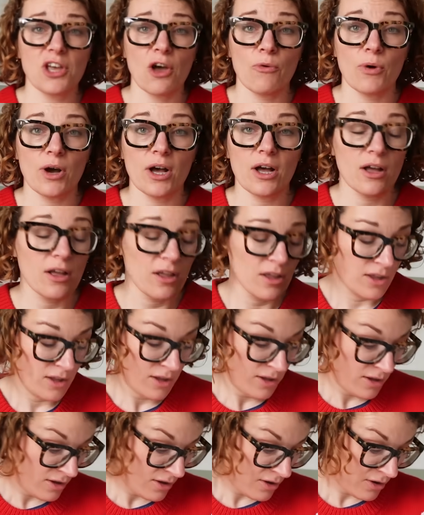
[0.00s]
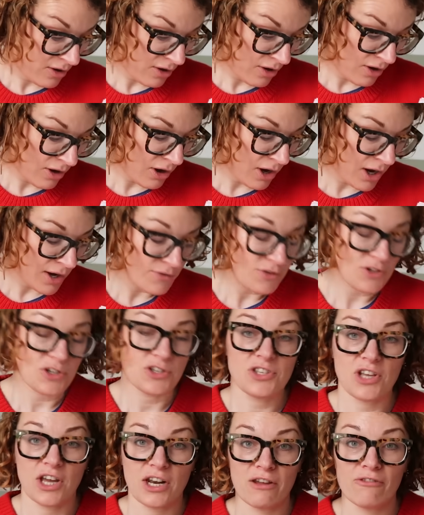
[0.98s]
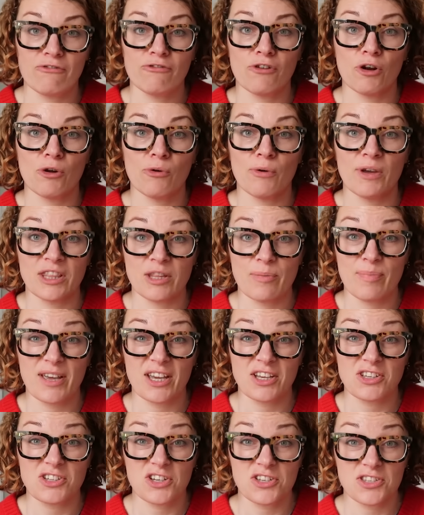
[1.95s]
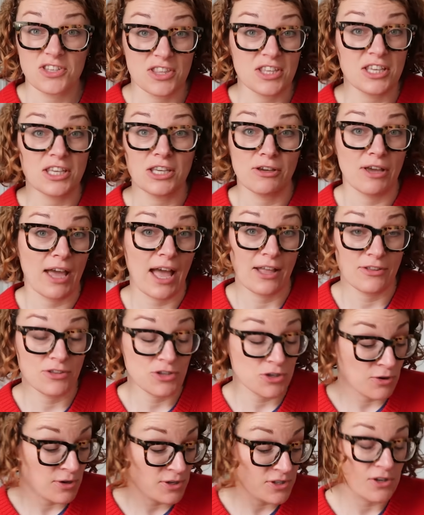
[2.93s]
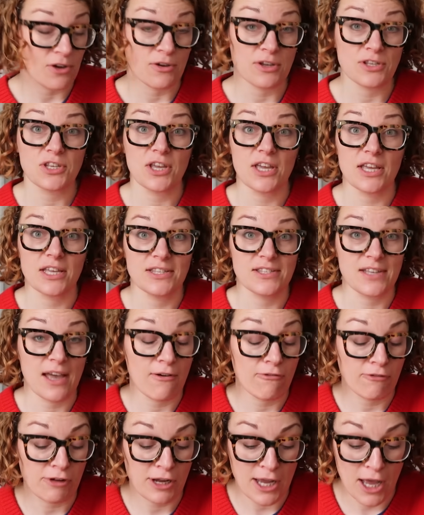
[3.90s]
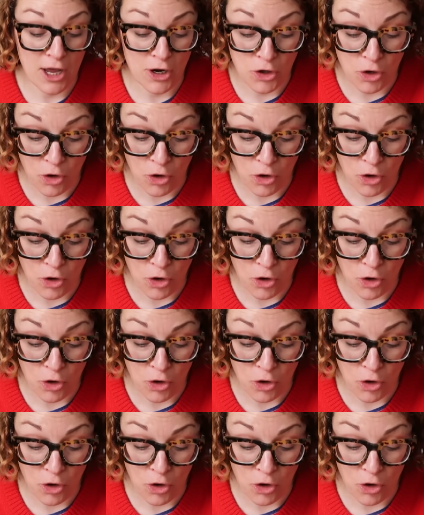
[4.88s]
sewer, I've just done it following the pictures. I think you can do it. So it's definitely a